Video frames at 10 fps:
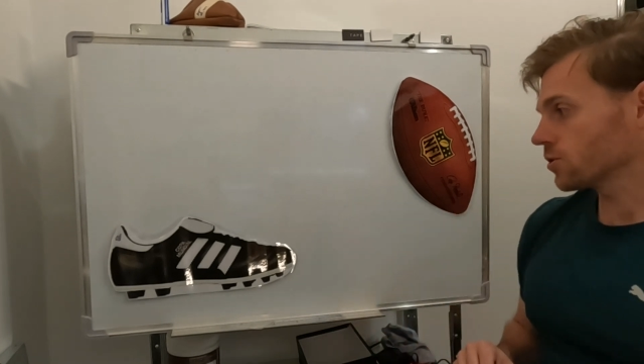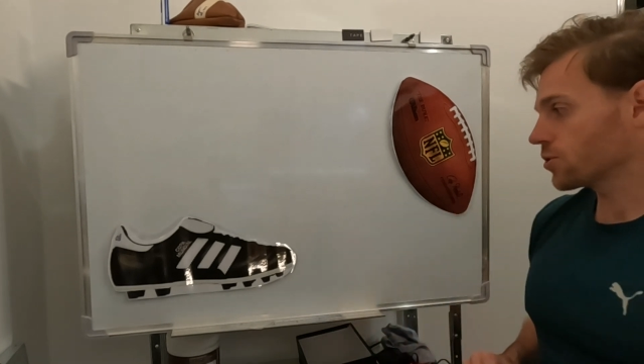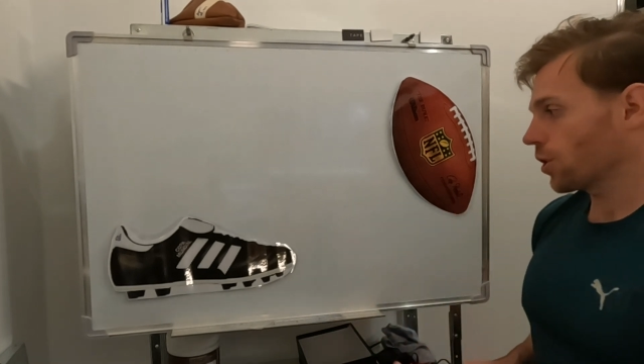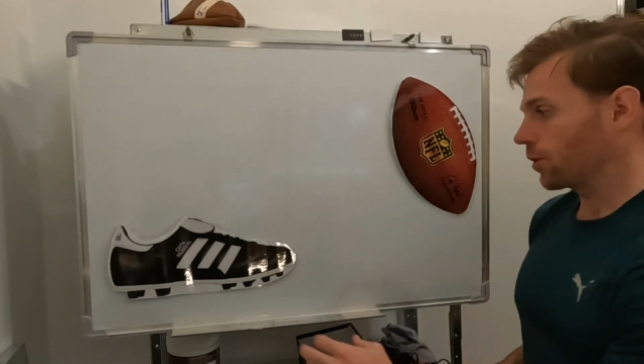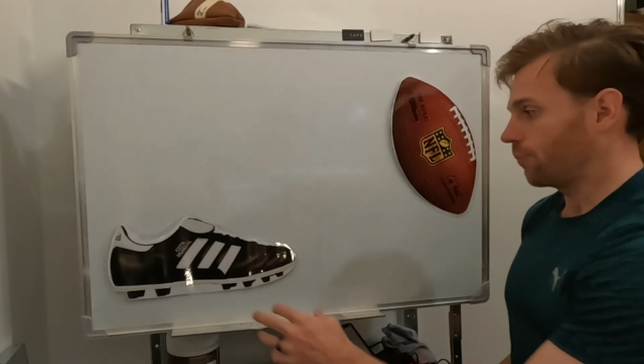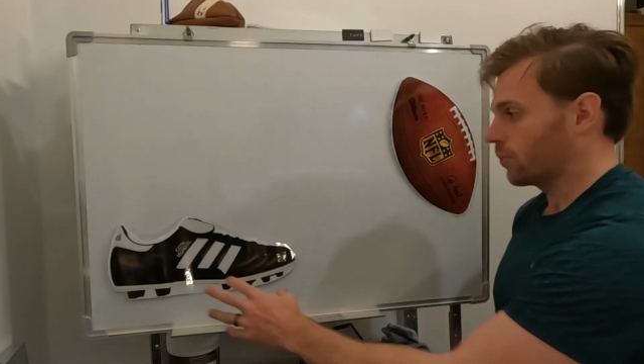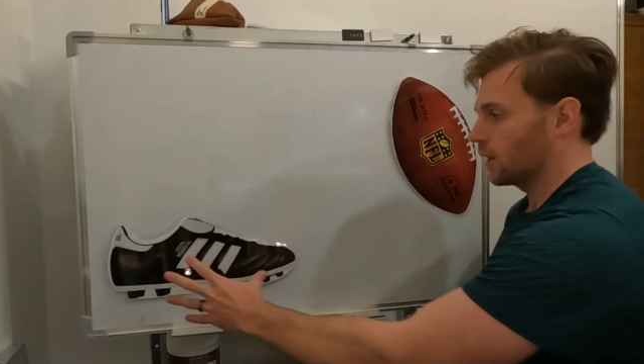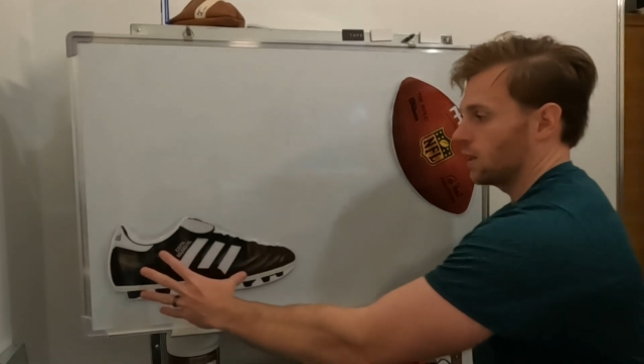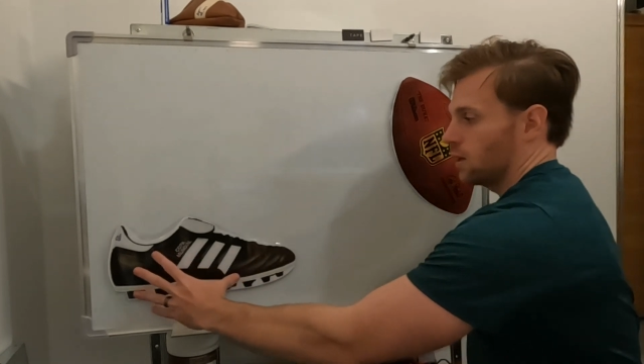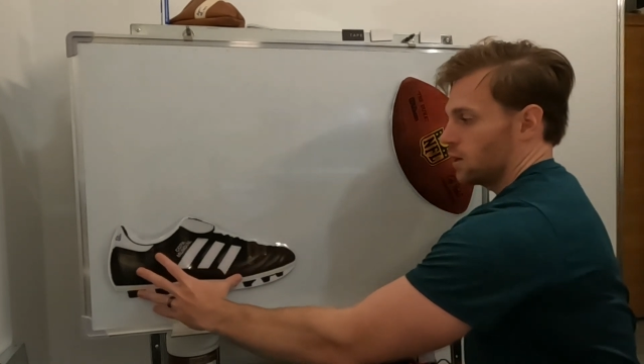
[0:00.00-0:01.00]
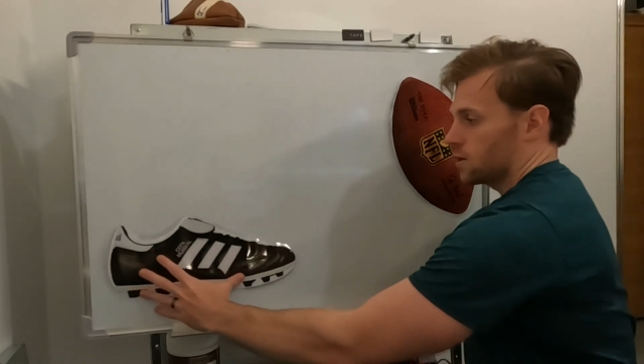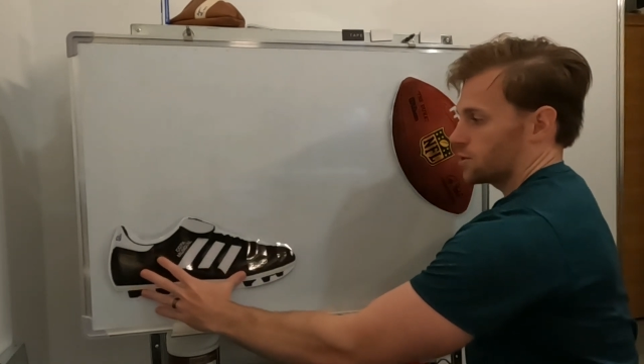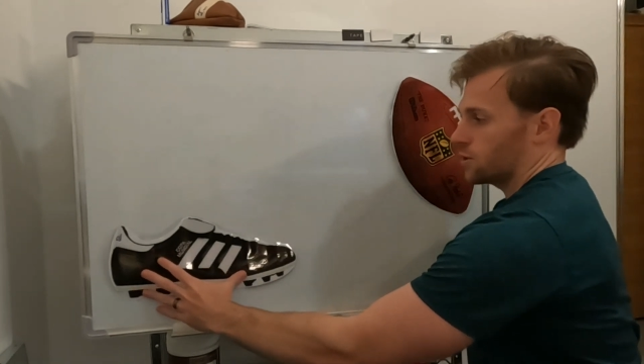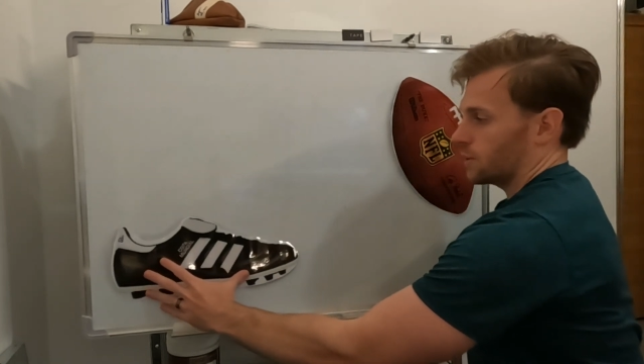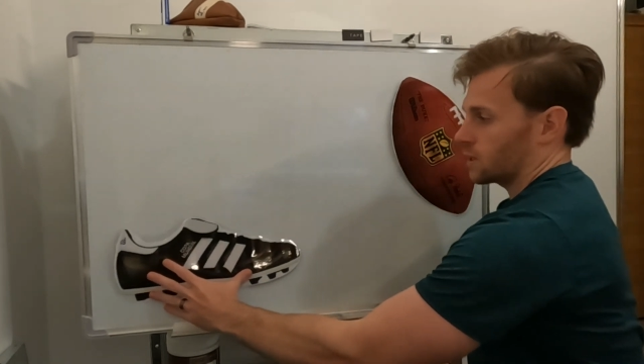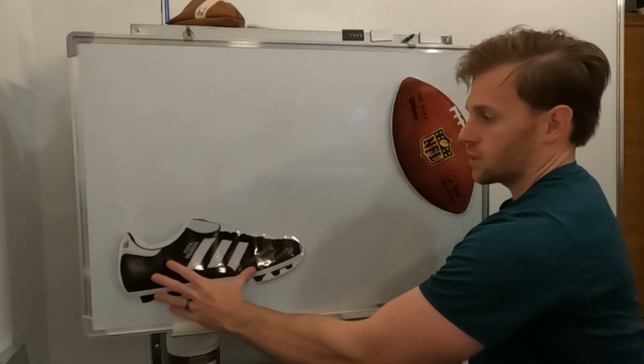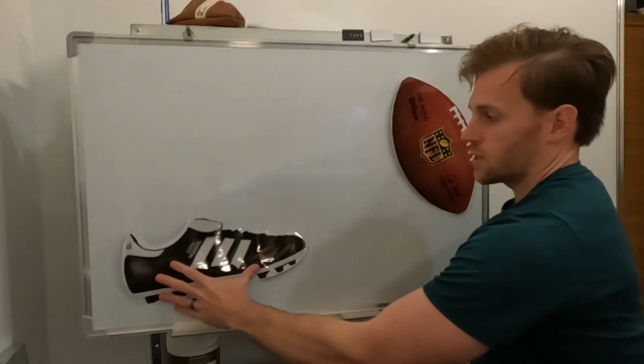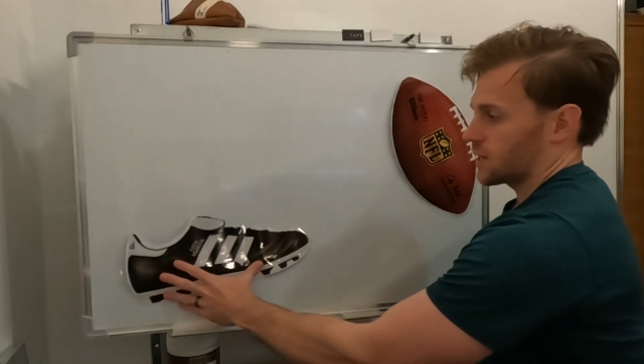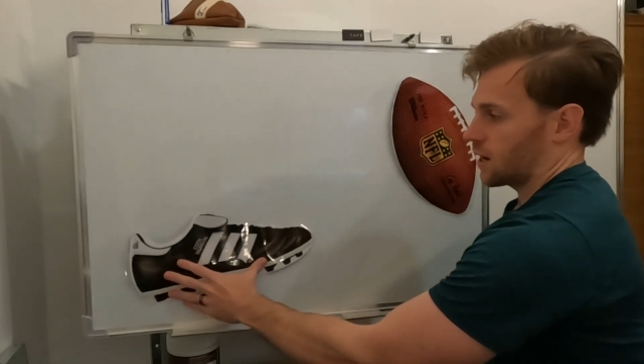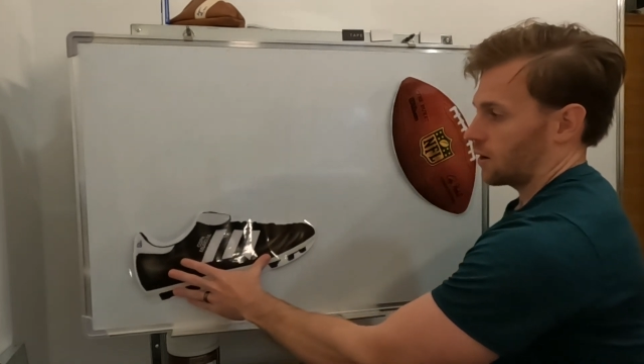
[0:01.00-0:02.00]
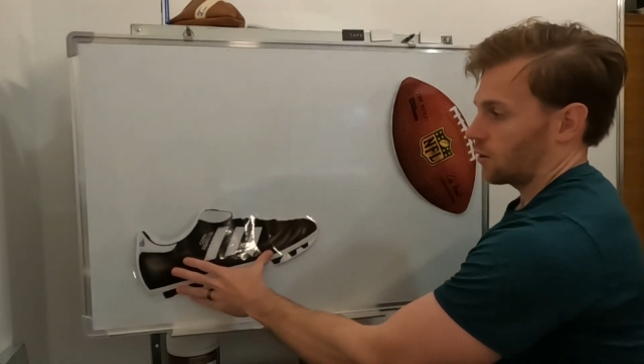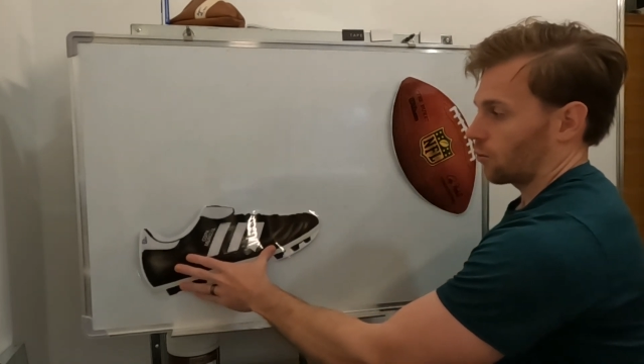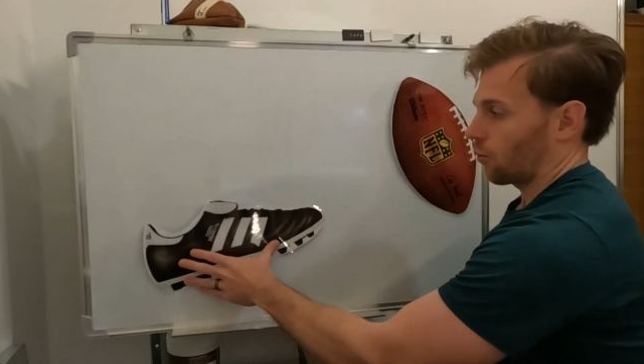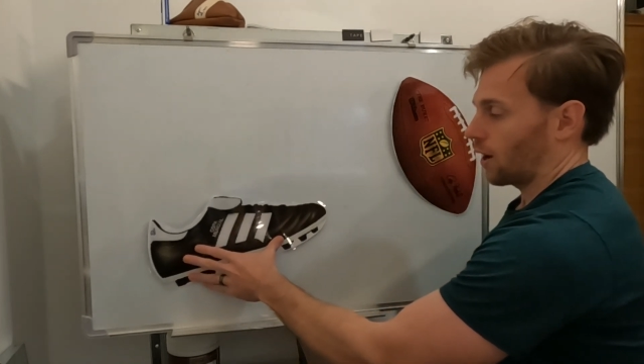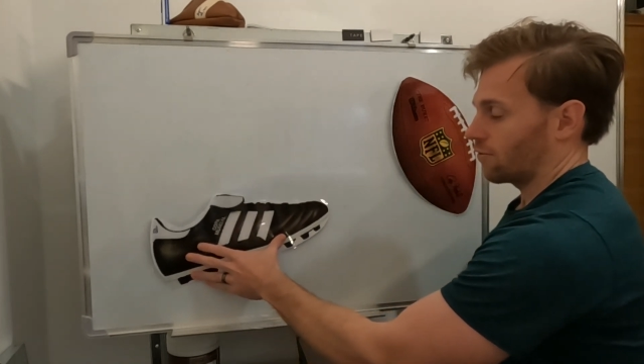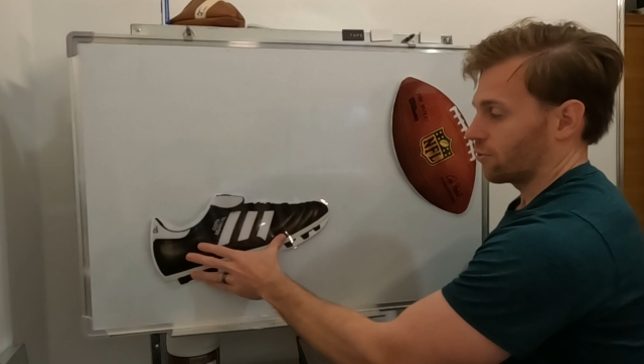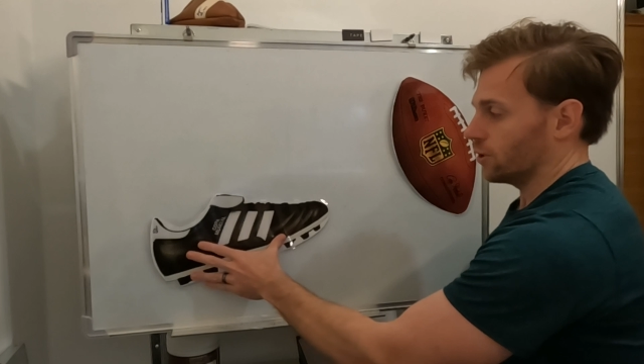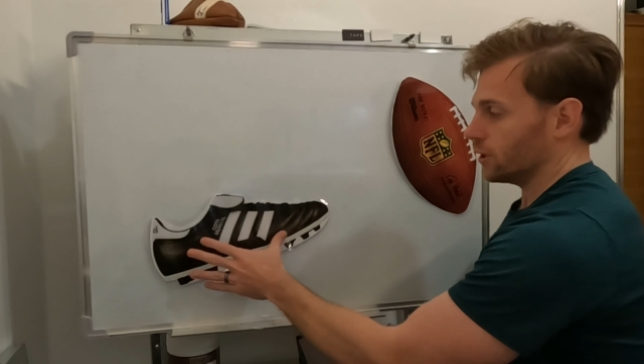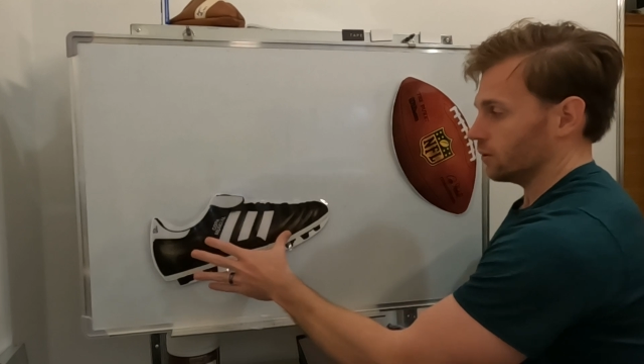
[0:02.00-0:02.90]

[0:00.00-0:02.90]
So, assuming this is our right foot,